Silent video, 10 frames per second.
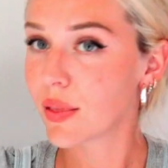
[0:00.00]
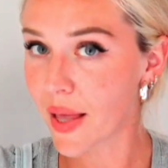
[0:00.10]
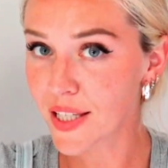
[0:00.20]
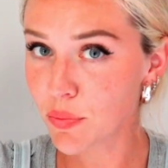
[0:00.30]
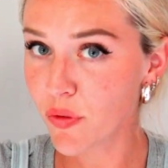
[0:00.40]

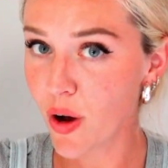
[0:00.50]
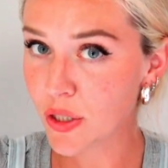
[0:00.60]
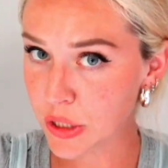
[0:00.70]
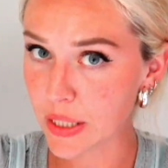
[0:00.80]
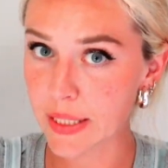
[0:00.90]
let's move on
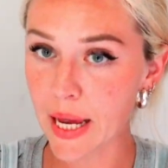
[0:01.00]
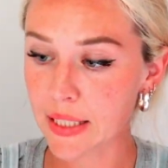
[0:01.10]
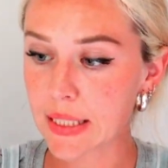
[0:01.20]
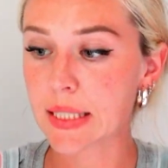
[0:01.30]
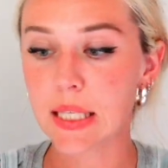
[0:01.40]
to the next
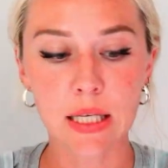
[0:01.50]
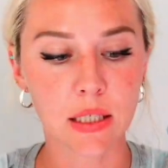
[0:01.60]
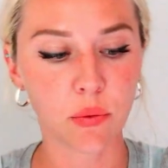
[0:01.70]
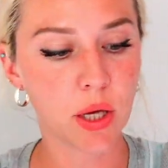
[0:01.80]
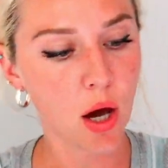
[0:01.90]
scene
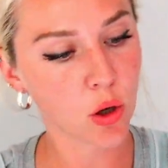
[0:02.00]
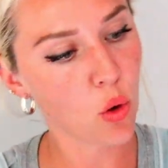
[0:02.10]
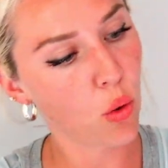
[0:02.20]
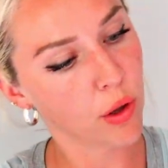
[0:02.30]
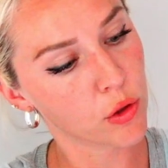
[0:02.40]
we are
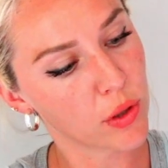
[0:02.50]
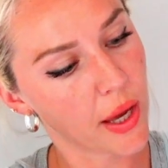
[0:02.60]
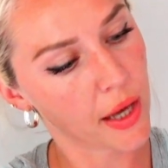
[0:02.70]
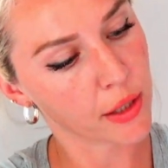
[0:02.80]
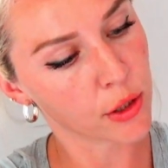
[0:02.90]
going to
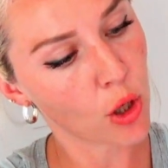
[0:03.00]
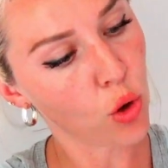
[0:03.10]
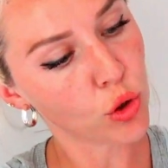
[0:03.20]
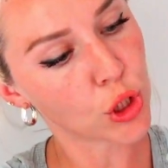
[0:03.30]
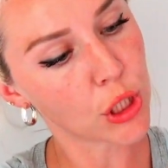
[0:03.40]
add
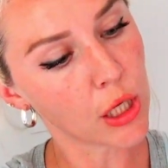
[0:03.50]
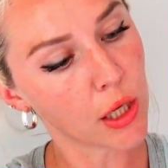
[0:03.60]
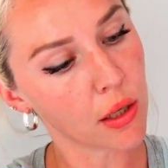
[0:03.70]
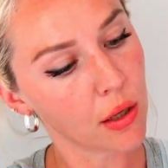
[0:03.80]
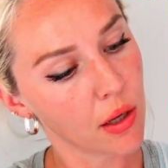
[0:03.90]

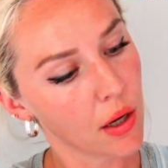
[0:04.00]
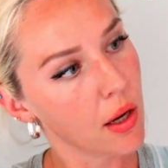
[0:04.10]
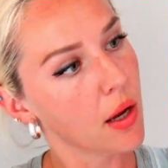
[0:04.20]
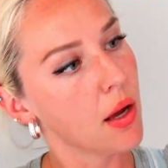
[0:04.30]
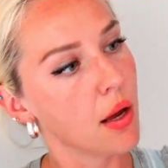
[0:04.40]
Yoshi
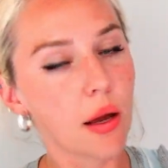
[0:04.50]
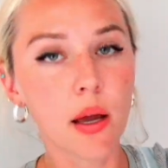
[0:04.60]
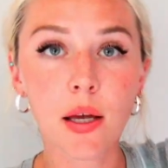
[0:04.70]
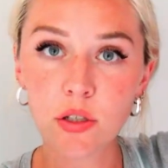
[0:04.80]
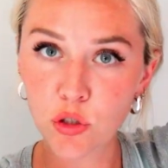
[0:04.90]

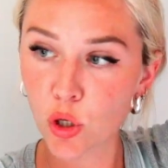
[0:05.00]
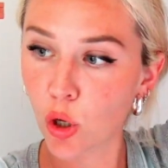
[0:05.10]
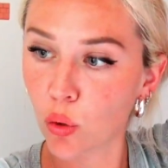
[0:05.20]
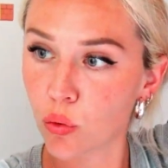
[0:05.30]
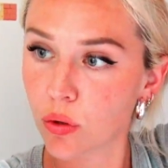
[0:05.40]
and
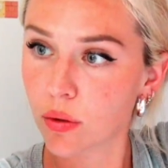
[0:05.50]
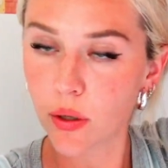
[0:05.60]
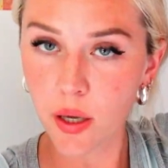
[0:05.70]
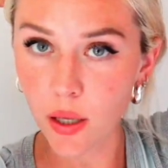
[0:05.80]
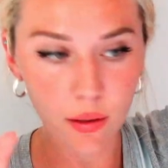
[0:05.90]
Toad
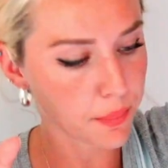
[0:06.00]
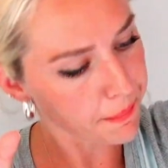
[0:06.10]
and